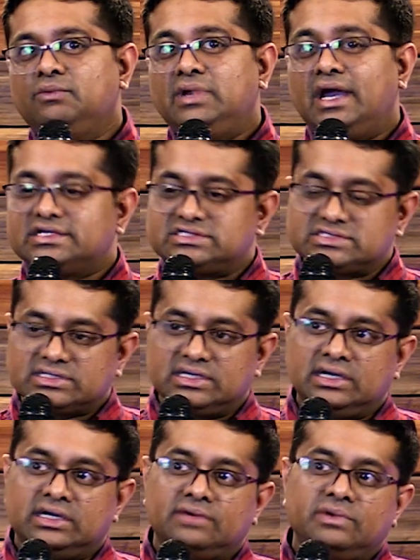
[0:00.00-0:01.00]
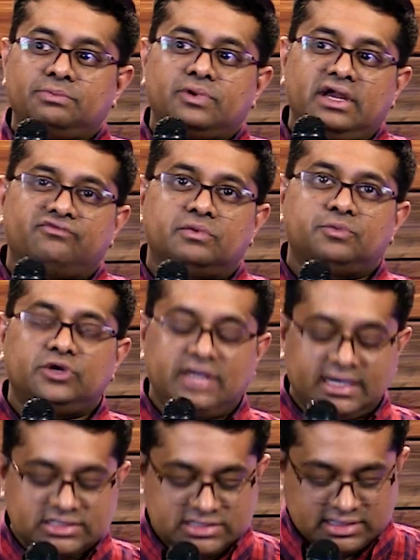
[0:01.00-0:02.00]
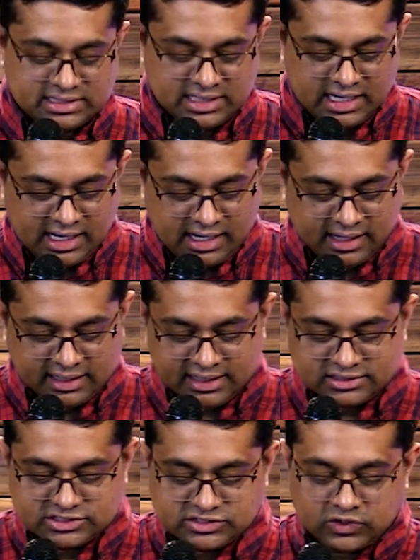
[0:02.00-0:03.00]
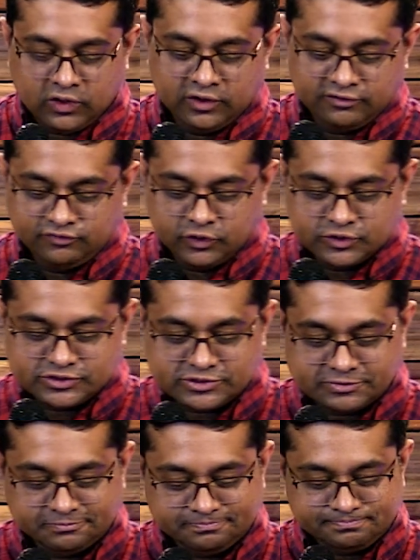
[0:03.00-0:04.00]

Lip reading: We ask, we pray for protection against all of those.